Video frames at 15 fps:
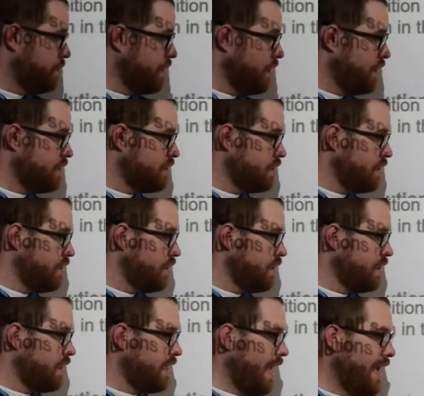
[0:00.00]
plus
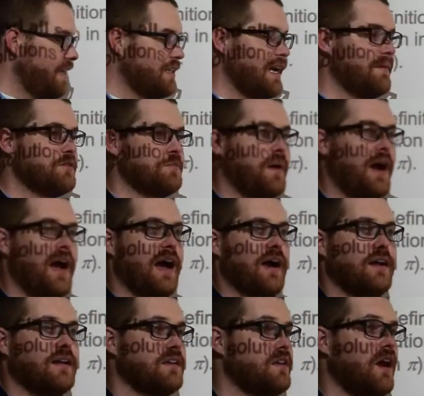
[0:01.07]
k times pi.
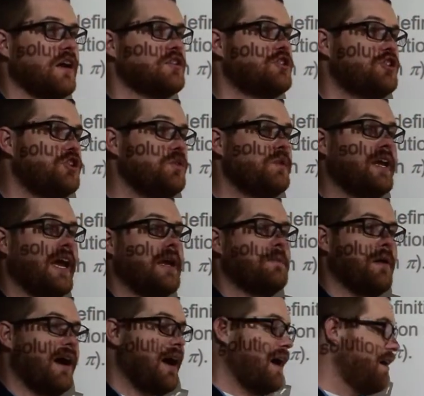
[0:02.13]
Not 2k
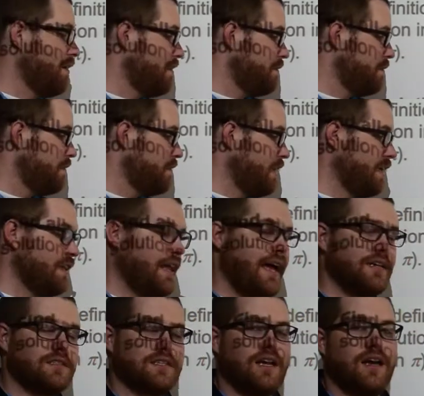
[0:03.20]
pi, like
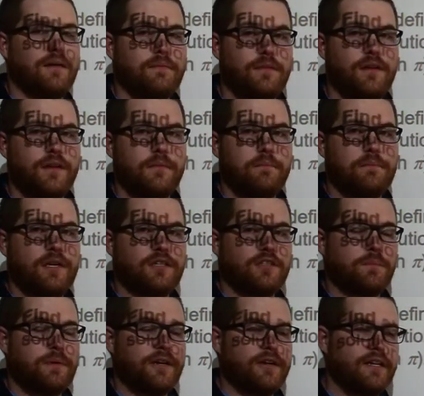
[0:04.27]
last time, because the
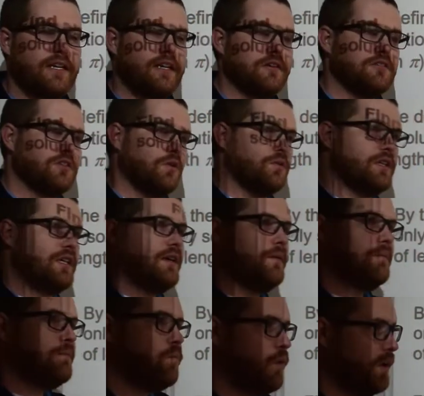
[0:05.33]
period here is only
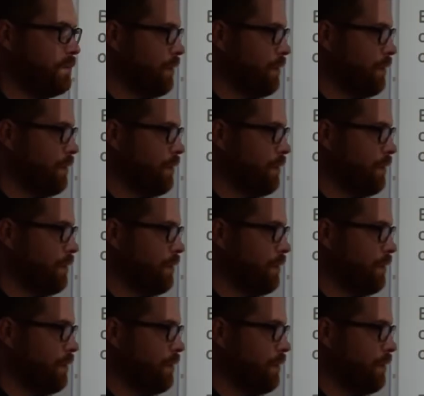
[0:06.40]
1